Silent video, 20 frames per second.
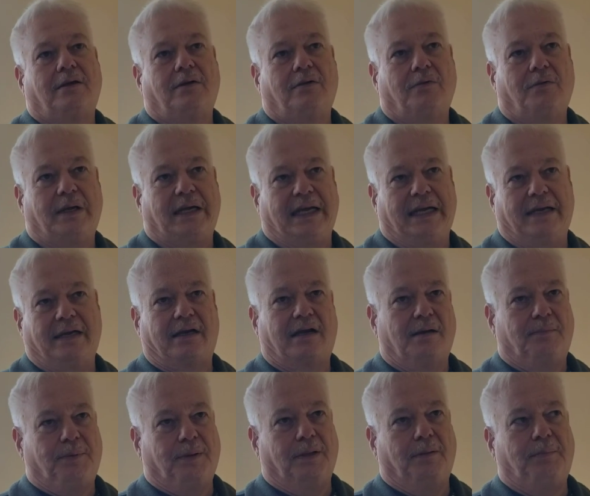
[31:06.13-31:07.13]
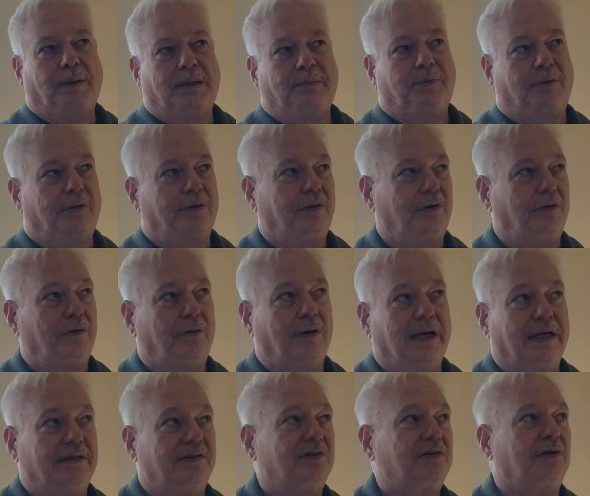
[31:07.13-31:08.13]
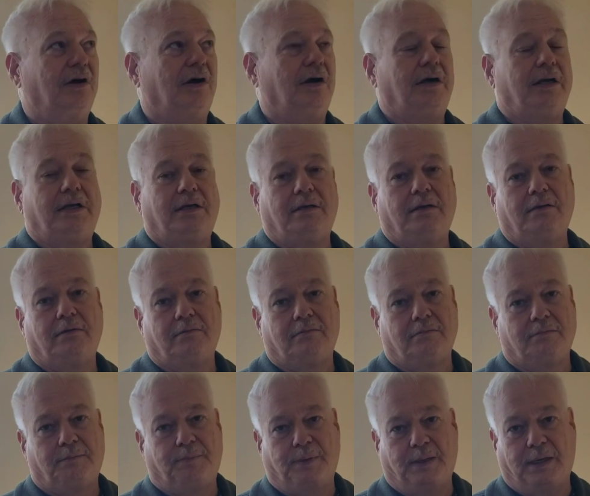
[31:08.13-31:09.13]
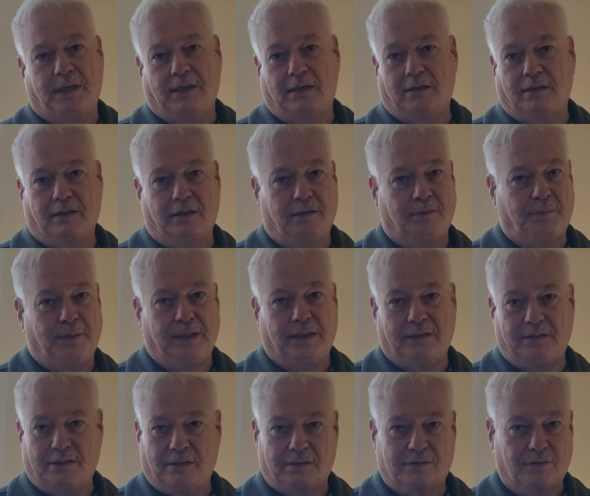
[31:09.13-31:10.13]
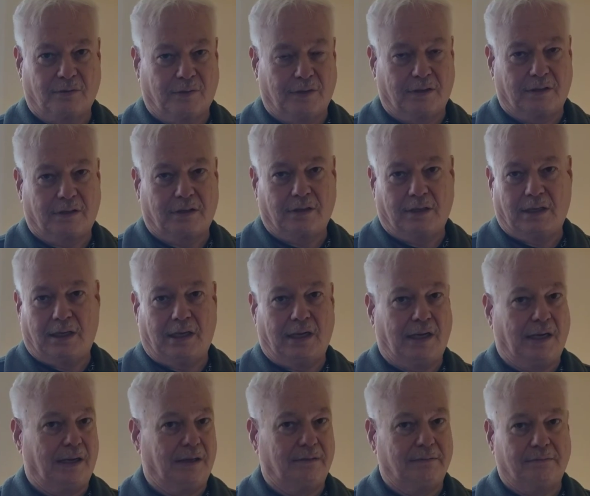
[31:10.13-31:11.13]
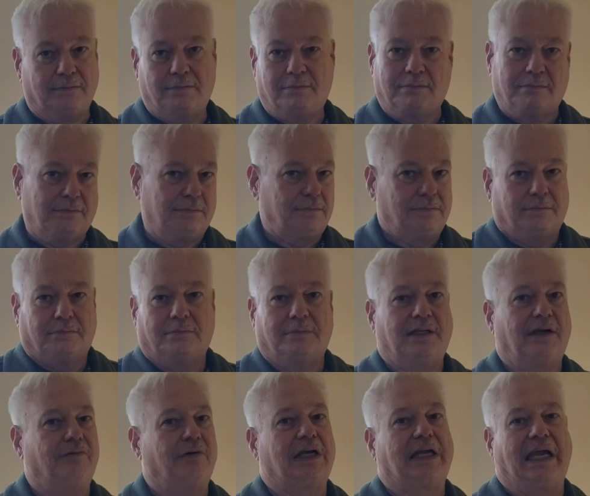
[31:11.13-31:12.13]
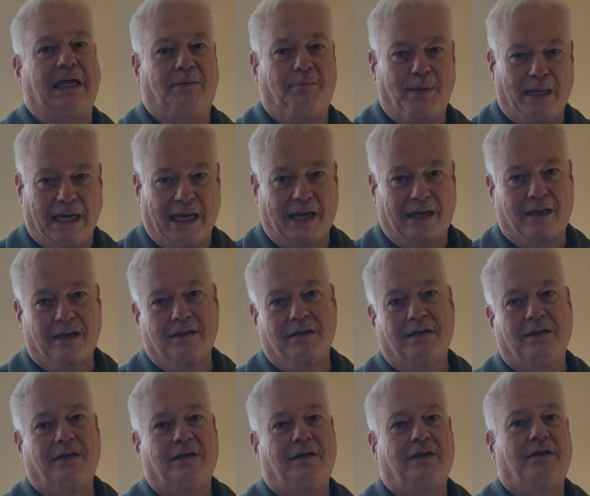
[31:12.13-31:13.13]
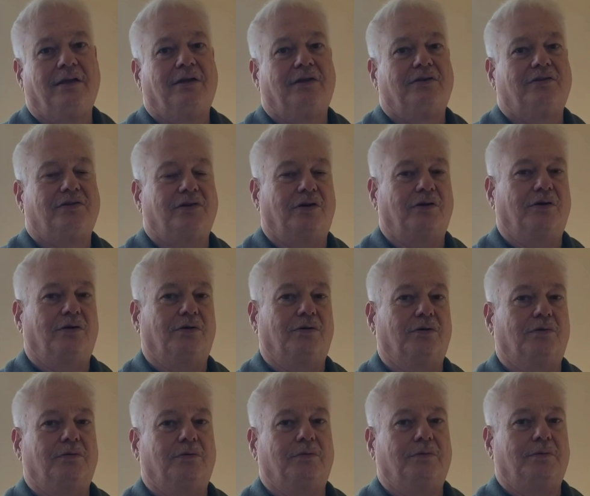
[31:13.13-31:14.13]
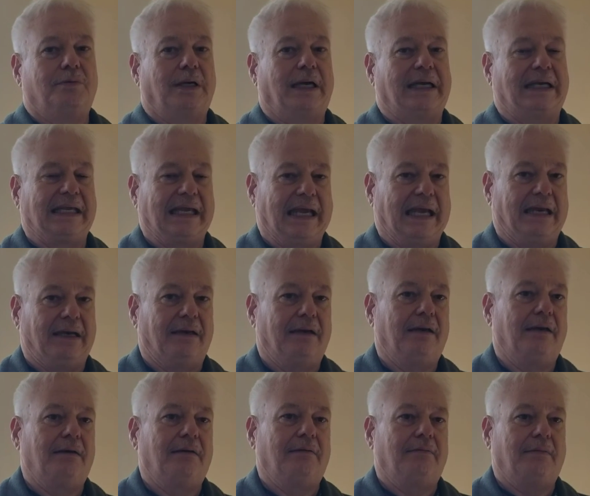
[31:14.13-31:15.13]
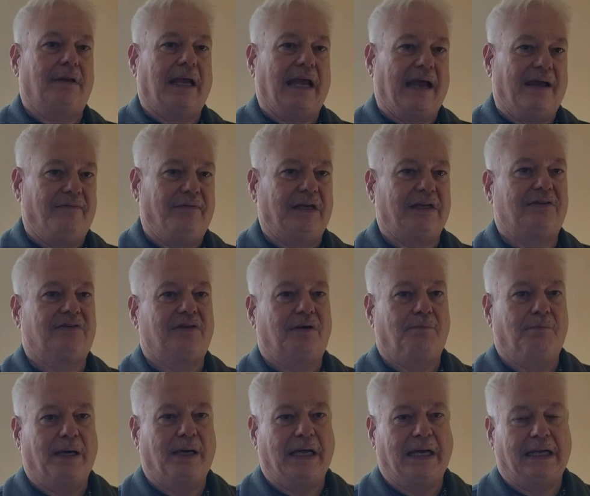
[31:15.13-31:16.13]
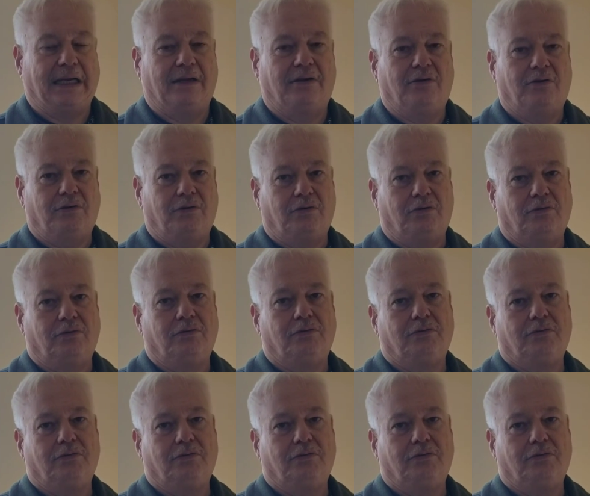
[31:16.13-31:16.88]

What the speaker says: We had a couple of people who had started, put in a little bit of duct work, and never came back. So again, having somebody who,